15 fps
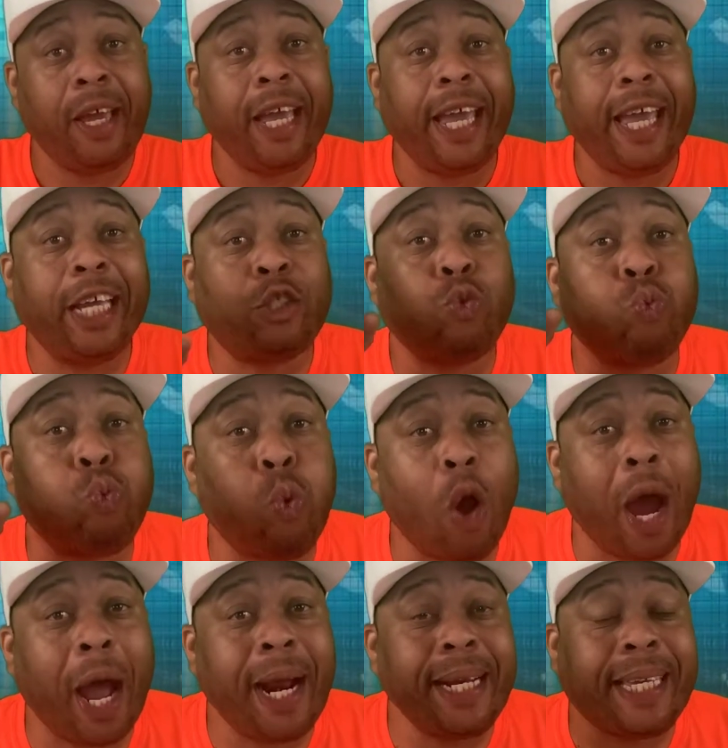It's
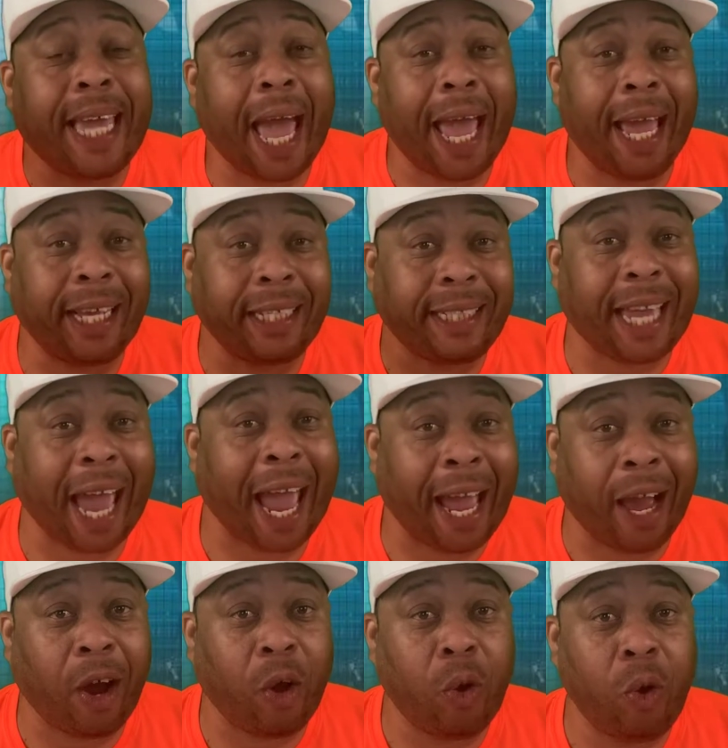one cash
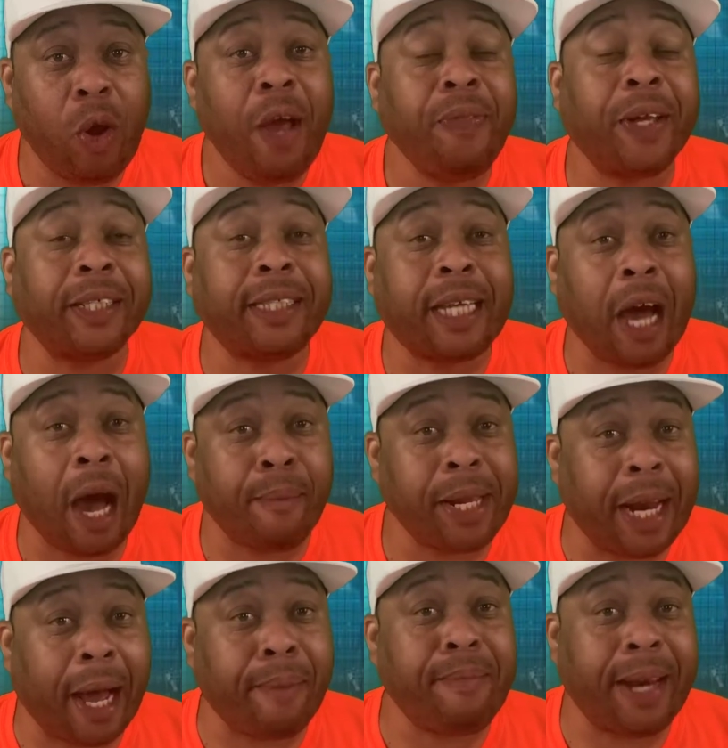cow that's
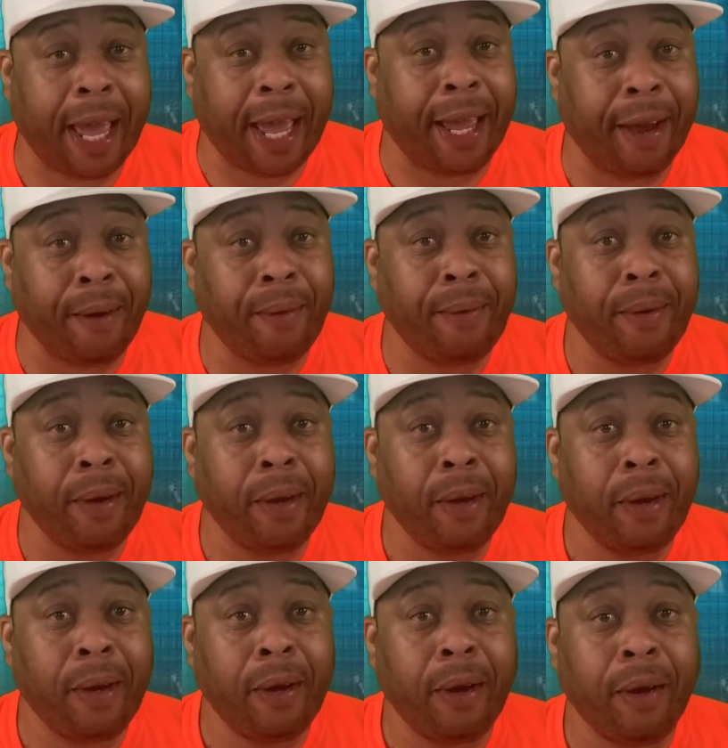coming up now
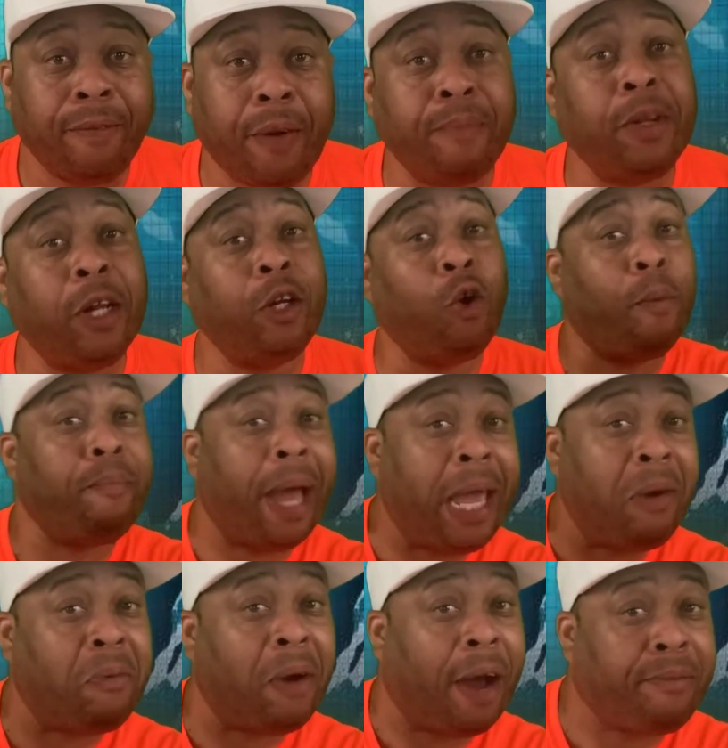from the little
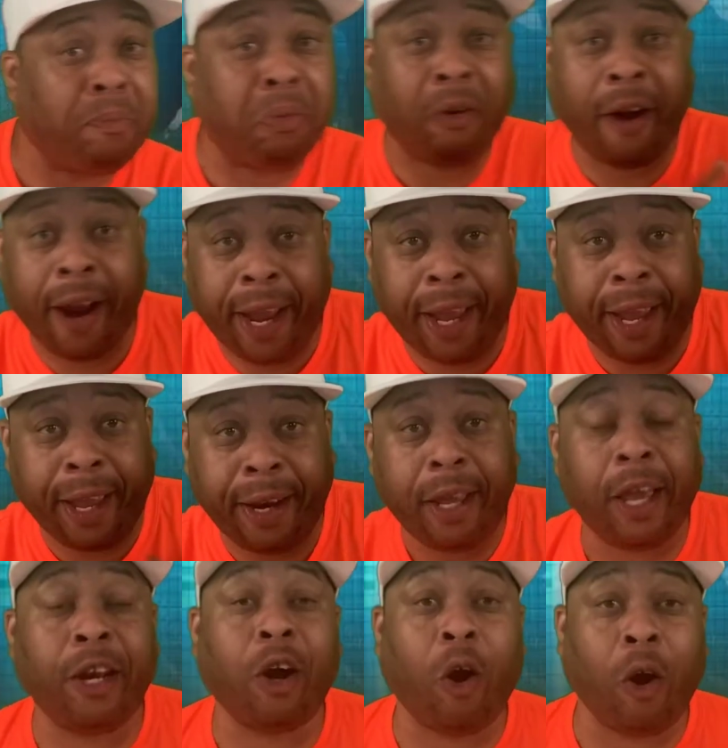Mayweather brand
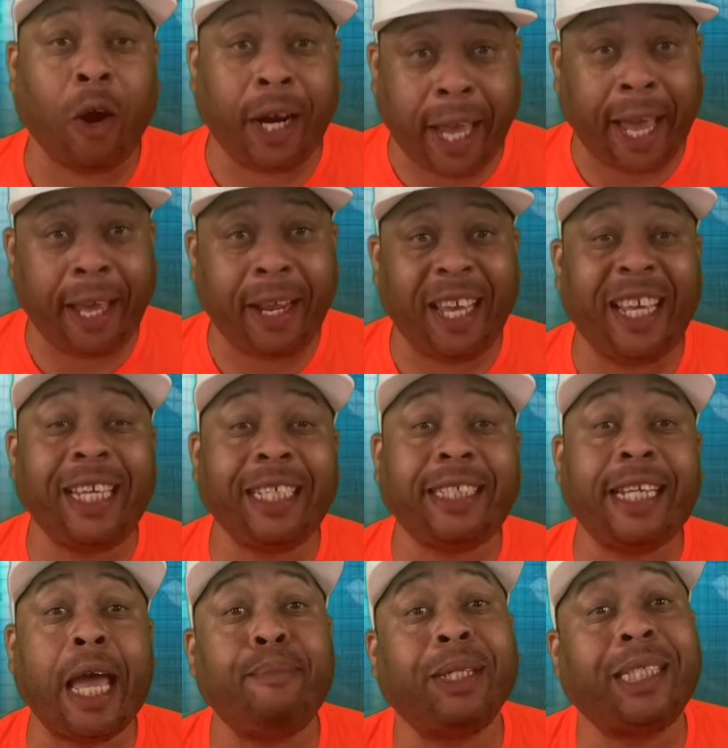and all that, and his
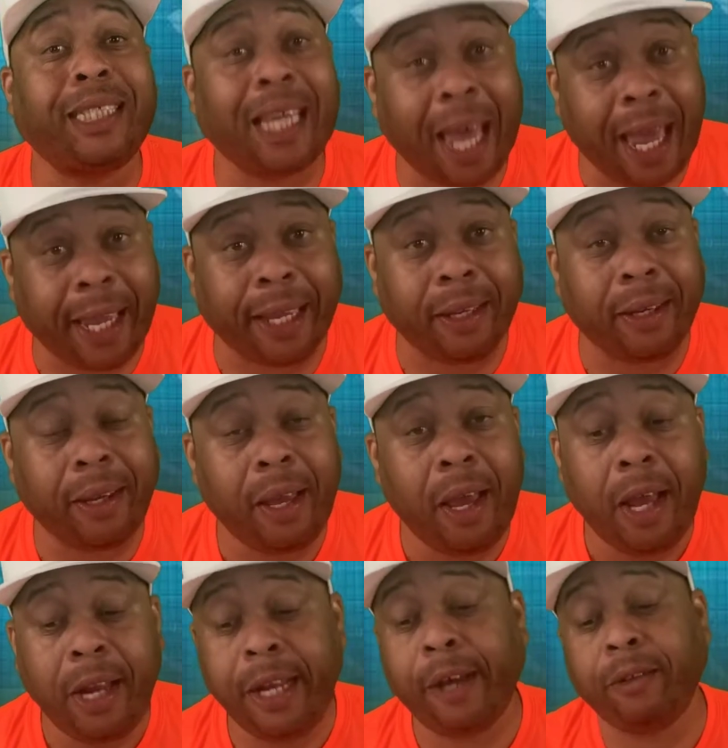name is Tank.
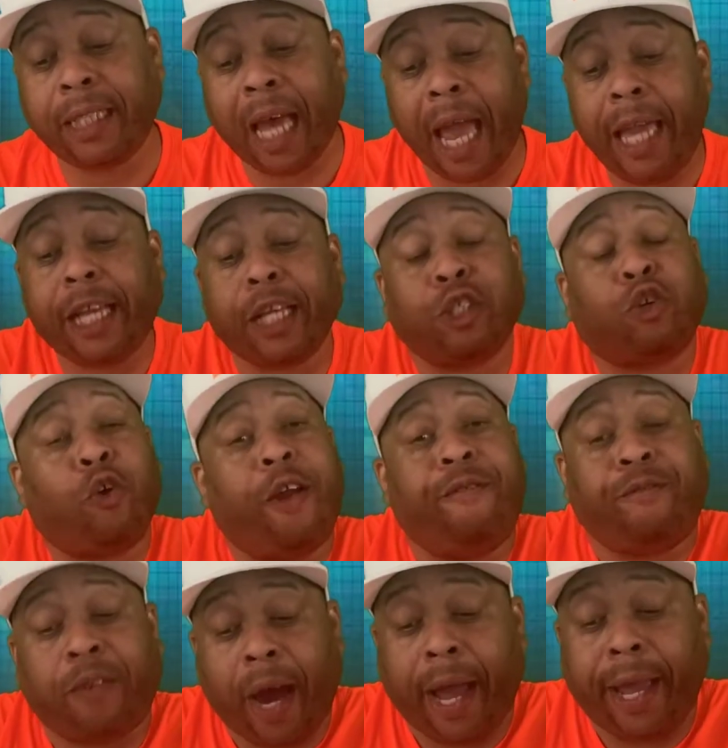Now, Tank is going to
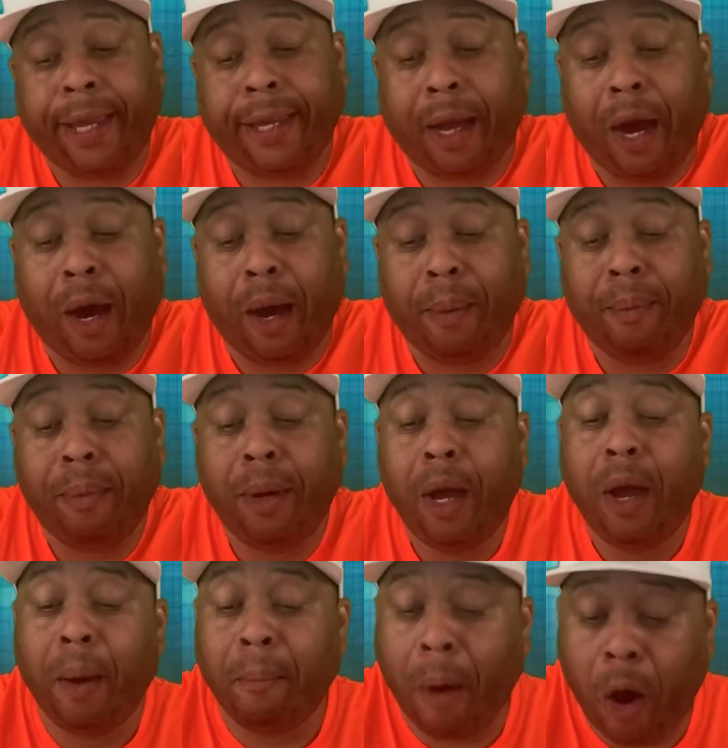fight
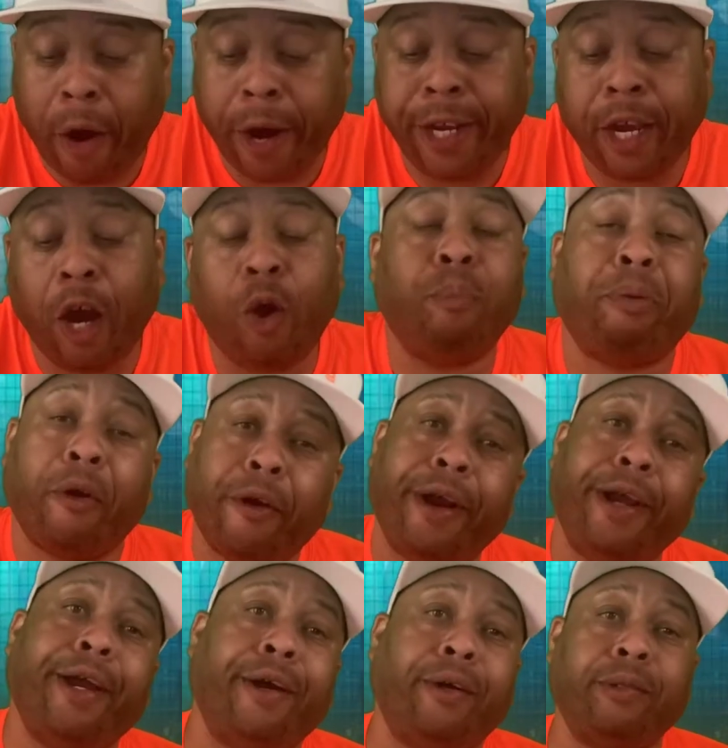Mario
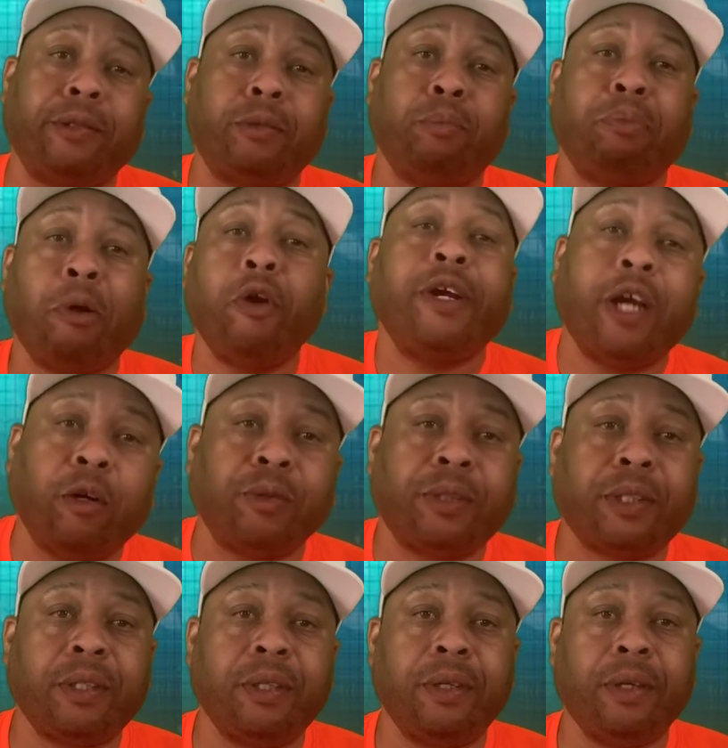
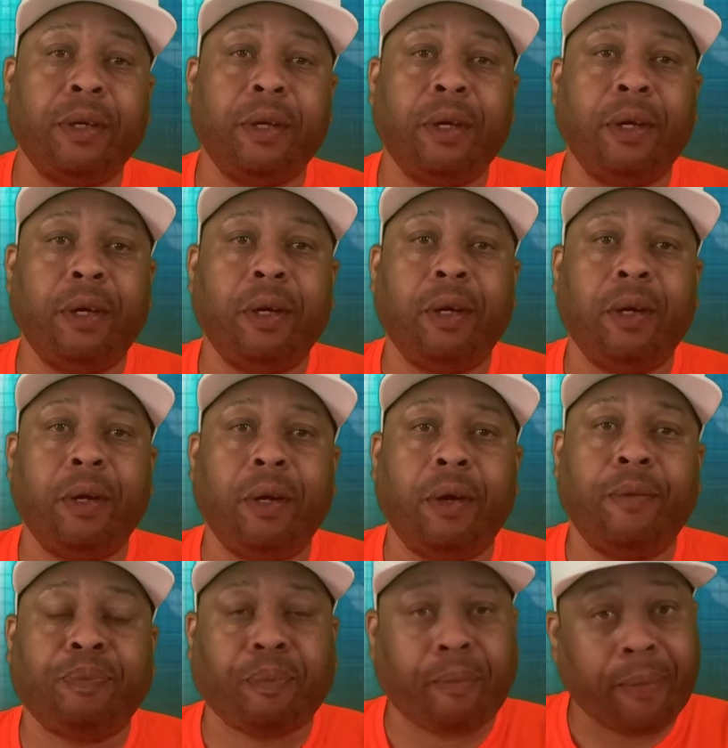Barrios
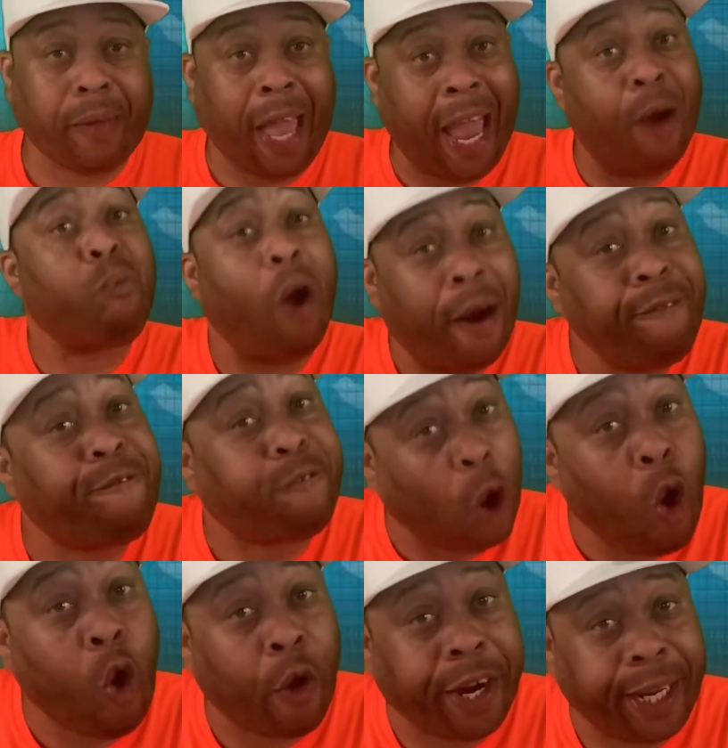at
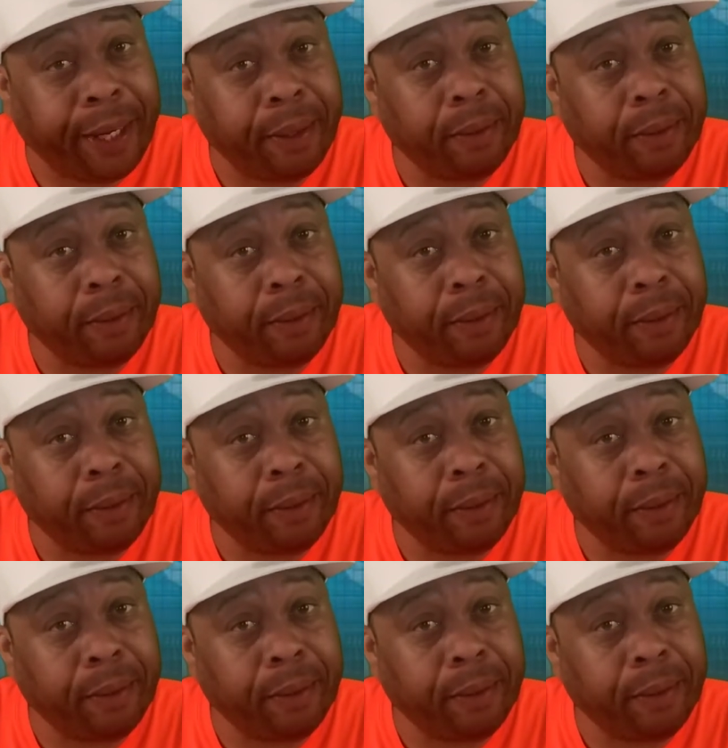140.